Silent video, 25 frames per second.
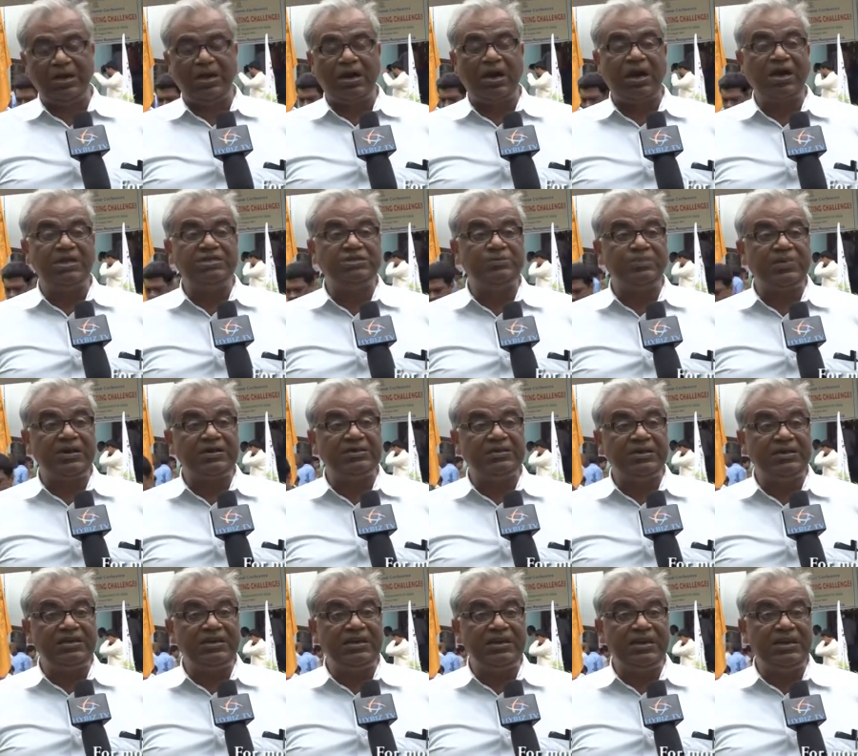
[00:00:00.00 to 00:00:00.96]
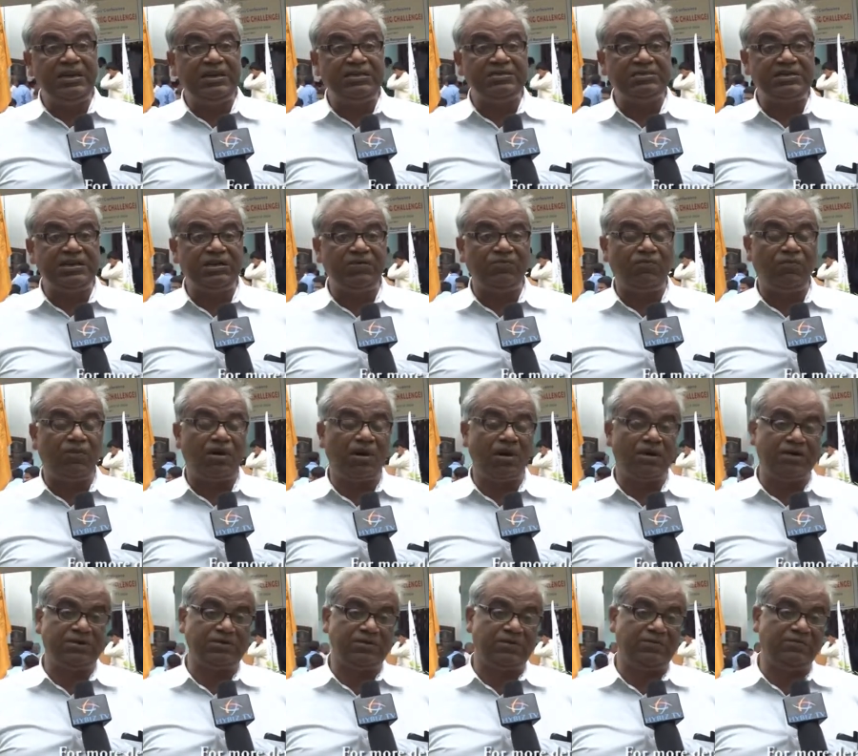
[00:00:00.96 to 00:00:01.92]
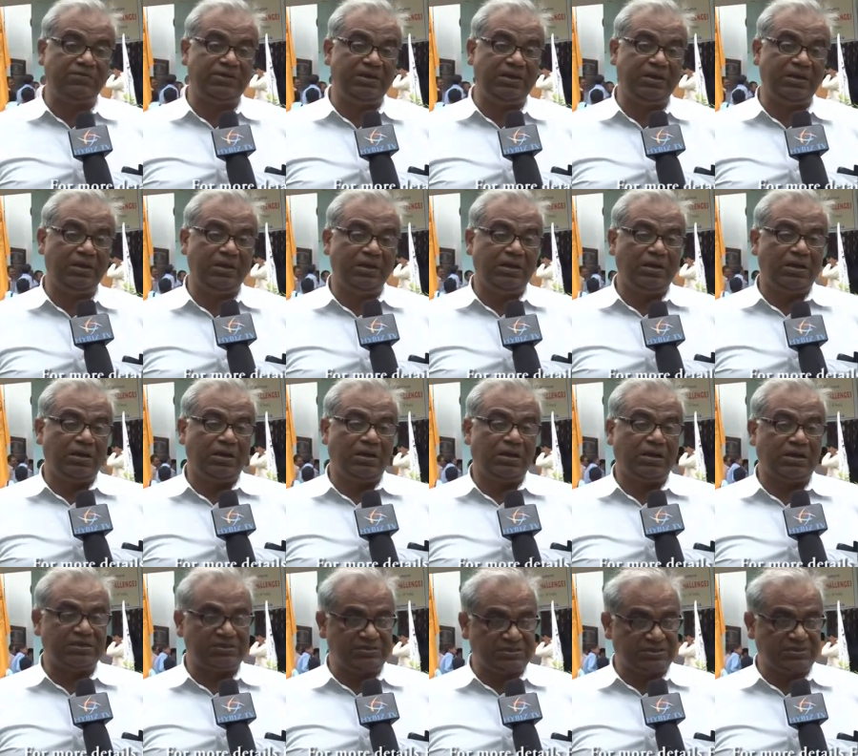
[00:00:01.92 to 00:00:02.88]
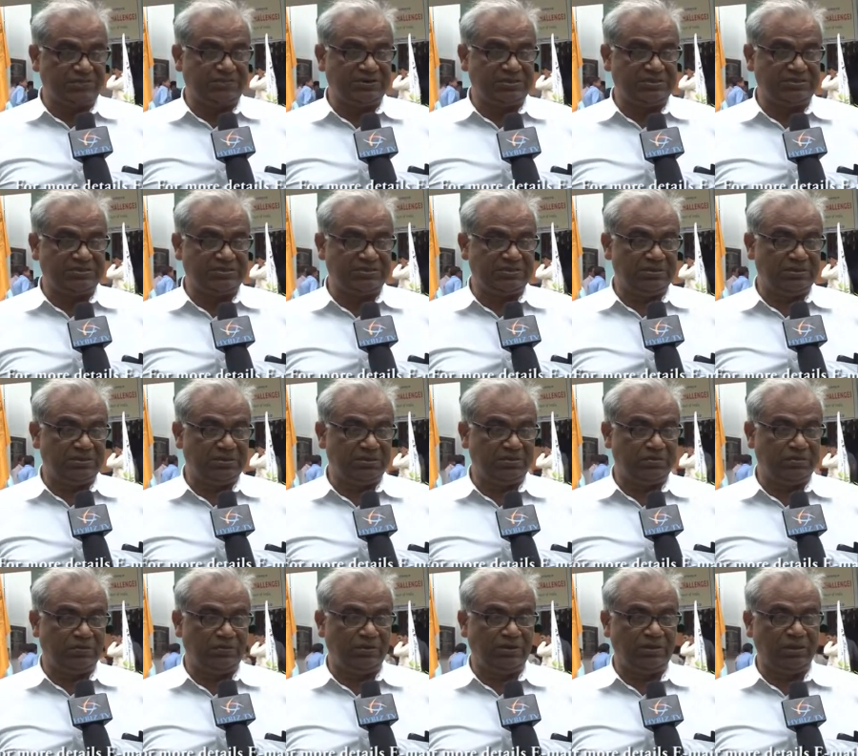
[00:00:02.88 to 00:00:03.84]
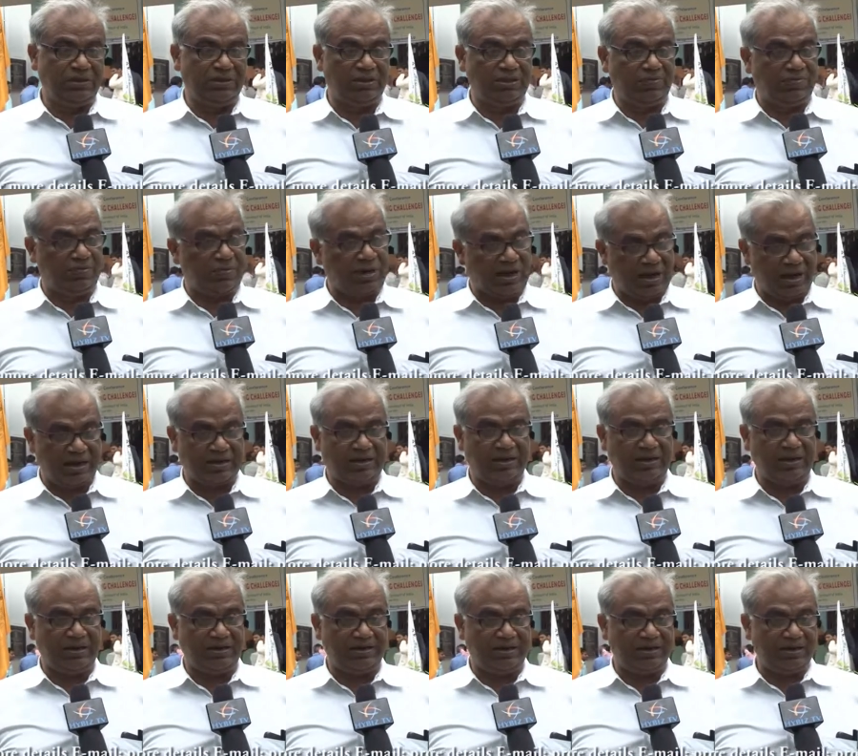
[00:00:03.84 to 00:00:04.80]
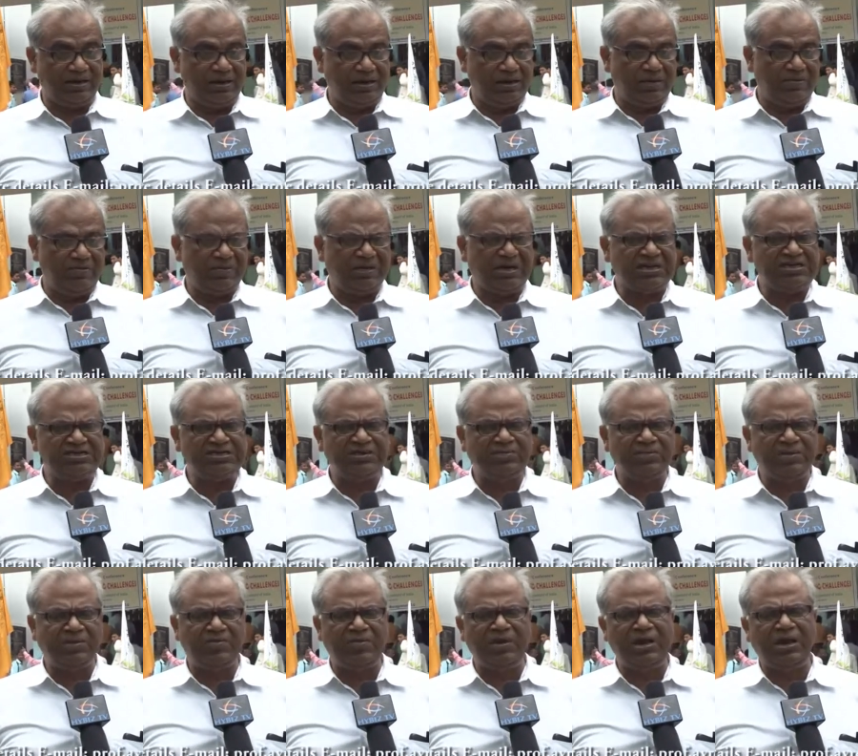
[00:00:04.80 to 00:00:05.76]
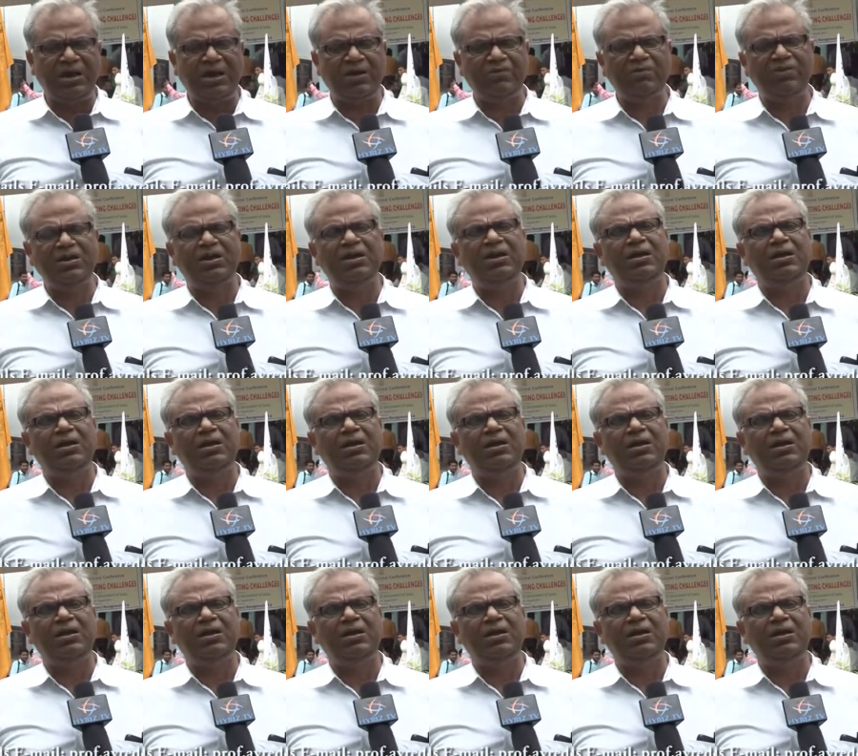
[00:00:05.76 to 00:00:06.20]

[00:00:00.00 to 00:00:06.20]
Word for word: as per the needs and wants of the customers in the market. Customer may have